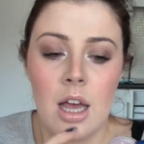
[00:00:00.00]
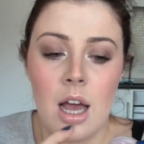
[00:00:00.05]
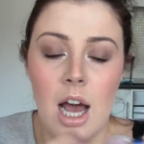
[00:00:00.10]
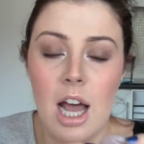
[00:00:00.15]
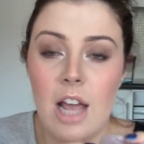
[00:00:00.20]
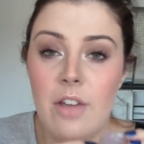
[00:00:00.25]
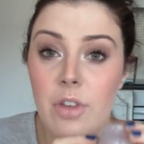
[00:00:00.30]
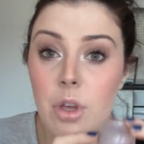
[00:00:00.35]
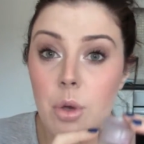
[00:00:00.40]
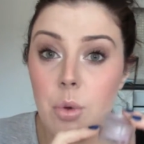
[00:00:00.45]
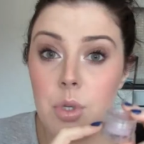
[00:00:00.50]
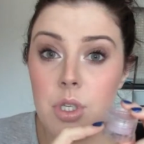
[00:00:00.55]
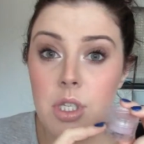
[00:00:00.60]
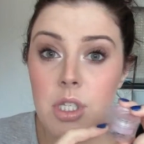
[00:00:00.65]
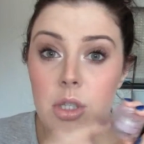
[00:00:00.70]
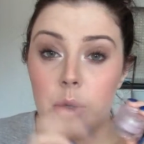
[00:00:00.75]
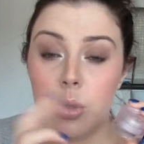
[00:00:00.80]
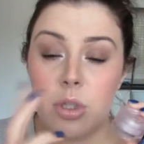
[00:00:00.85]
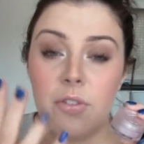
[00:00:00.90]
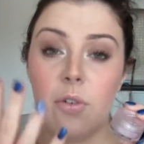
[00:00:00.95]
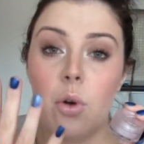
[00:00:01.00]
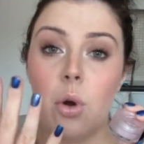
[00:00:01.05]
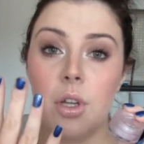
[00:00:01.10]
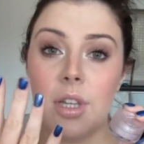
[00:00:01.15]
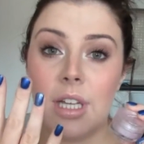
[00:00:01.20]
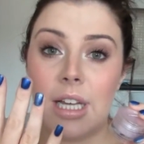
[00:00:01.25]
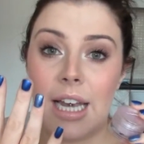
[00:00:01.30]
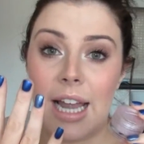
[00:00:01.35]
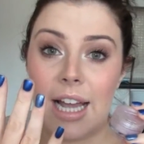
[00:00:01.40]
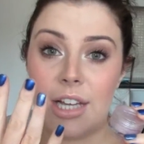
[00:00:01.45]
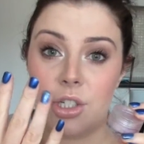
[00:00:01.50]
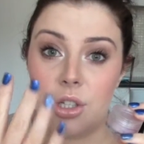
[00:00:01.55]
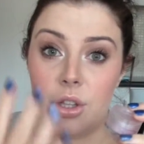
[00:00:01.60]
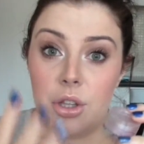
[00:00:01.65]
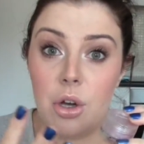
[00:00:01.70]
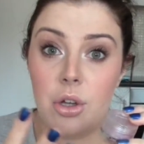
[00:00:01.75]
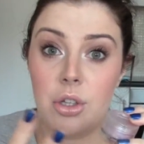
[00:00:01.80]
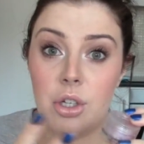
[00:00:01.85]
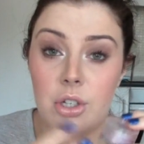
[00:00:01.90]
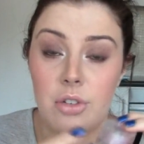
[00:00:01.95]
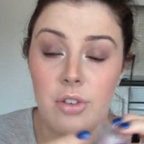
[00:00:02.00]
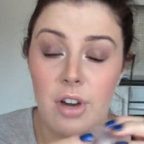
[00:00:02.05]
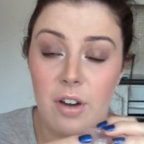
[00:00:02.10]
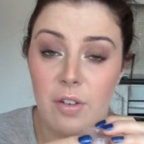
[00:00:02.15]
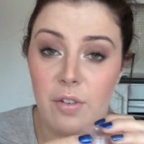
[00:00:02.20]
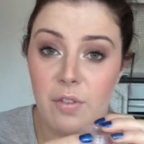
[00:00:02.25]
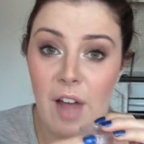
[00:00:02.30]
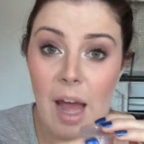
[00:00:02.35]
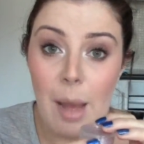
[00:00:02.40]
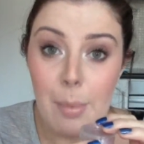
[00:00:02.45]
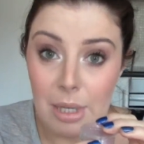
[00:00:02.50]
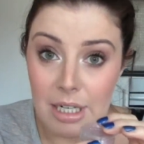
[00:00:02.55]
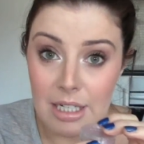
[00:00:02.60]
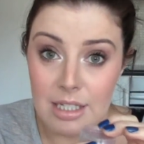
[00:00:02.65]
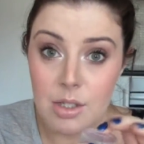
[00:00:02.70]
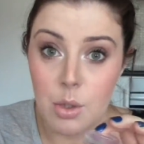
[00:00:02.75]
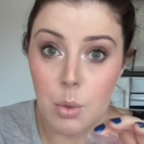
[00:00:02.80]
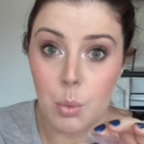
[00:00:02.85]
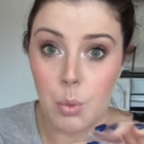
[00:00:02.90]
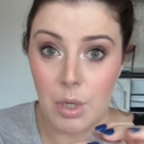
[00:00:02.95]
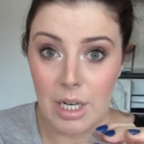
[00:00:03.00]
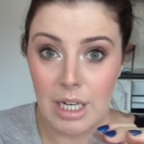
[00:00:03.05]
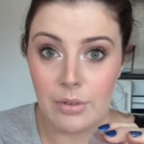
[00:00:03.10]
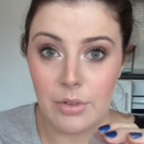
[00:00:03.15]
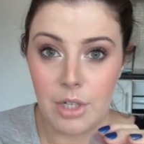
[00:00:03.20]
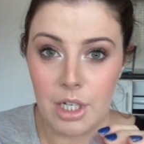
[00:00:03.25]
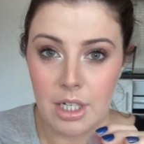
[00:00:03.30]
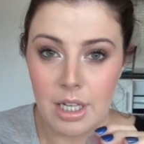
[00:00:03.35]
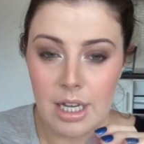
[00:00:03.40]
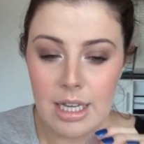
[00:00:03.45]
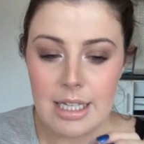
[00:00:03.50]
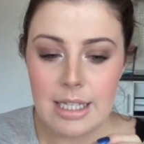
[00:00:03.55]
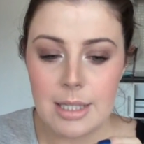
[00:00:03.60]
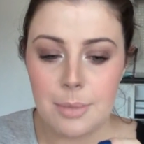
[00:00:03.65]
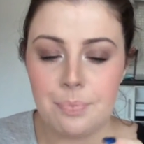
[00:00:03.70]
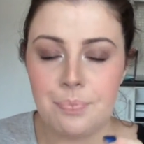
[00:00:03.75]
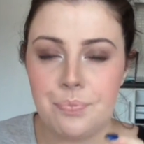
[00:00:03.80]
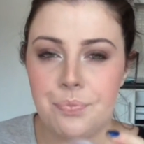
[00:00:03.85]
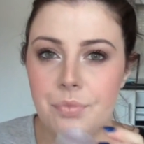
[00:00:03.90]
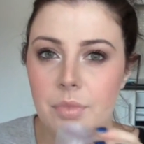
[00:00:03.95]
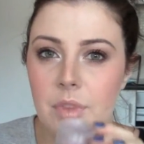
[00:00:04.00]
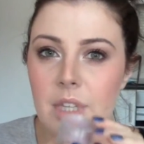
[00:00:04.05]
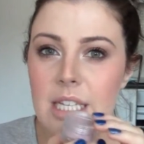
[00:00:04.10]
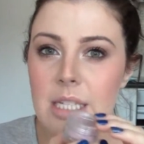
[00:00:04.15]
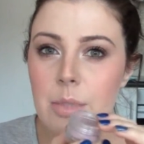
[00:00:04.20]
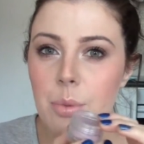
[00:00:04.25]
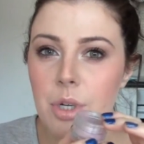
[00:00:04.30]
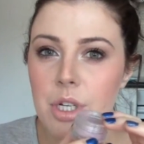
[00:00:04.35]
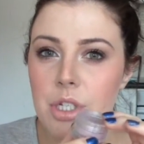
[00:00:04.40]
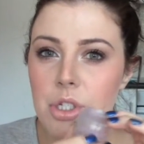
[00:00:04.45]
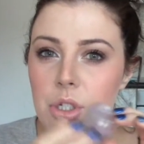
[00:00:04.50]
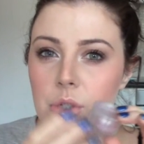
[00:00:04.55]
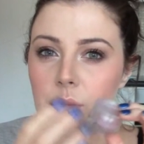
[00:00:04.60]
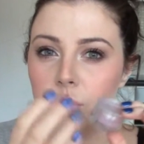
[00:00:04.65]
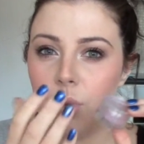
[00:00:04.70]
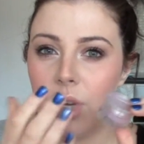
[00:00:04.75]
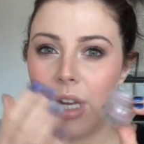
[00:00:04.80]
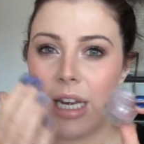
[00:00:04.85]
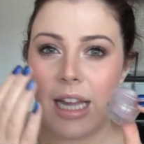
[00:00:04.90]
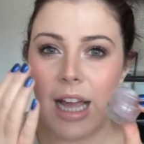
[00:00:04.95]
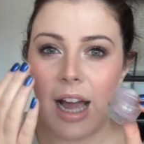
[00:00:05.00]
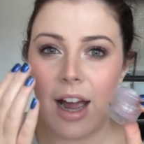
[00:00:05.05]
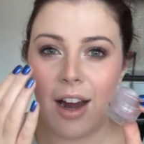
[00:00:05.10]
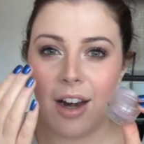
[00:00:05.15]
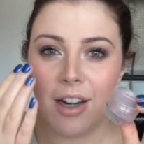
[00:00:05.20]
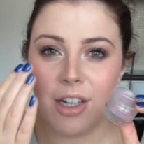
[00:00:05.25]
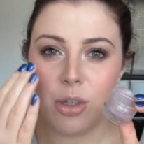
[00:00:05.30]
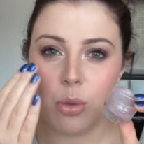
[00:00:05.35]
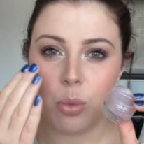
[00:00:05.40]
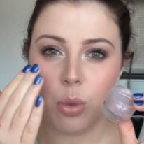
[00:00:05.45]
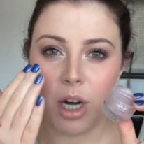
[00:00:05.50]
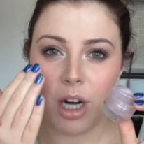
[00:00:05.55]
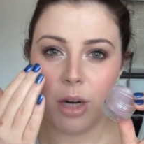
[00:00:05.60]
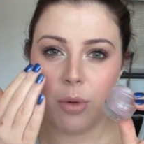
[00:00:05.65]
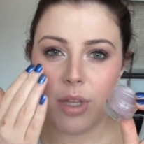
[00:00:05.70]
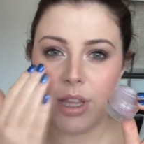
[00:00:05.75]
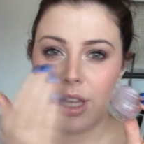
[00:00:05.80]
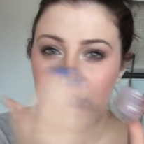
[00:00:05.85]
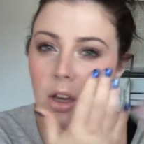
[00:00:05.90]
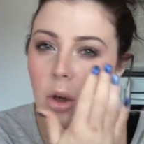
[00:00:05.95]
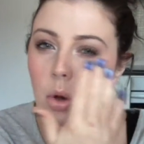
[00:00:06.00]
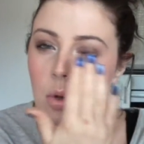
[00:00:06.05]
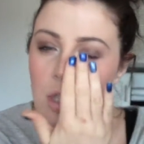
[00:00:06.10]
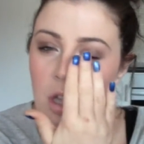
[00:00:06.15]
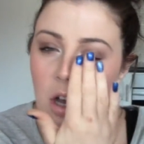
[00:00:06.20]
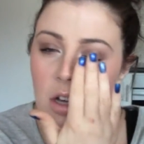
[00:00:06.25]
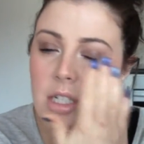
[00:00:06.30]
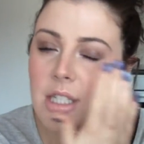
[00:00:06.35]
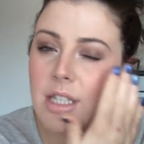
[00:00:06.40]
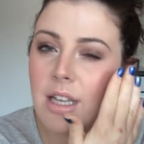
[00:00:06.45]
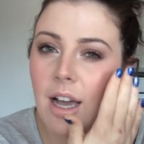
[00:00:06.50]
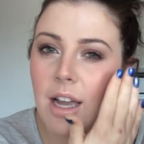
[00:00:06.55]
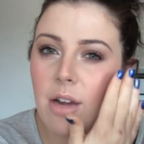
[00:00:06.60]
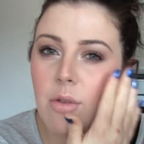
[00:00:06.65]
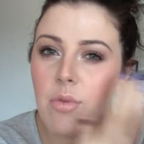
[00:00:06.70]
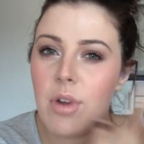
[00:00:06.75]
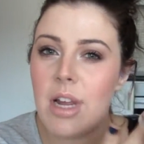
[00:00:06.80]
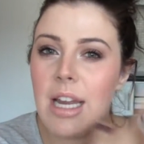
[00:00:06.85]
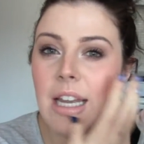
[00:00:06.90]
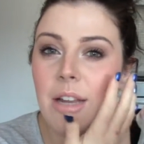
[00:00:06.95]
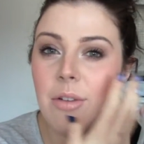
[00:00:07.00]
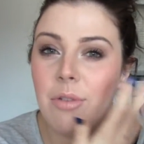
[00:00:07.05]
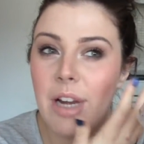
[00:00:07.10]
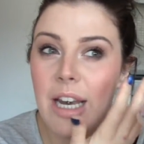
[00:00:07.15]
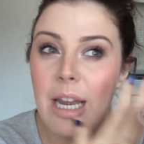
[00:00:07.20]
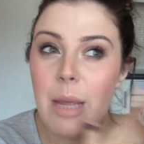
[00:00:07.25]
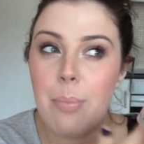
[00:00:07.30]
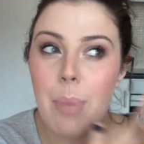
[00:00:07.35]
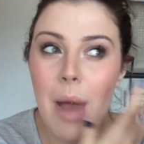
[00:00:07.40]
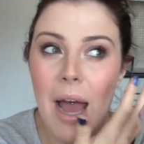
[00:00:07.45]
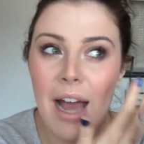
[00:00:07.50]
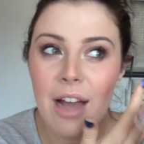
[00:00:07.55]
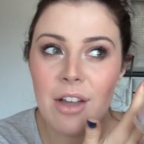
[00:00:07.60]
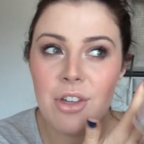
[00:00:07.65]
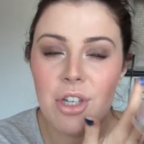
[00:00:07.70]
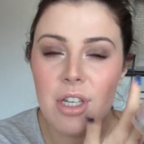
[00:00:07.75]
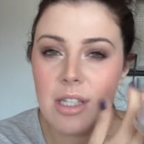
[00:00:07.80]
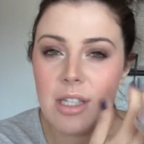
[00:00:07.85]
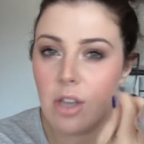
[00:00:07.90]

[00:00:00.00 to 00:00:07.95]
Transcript: I've used, there was four in the collection and the other three are fabulous. They're really, really nice. This one is just really hard to work with. It goes onto the eye really, really patchy.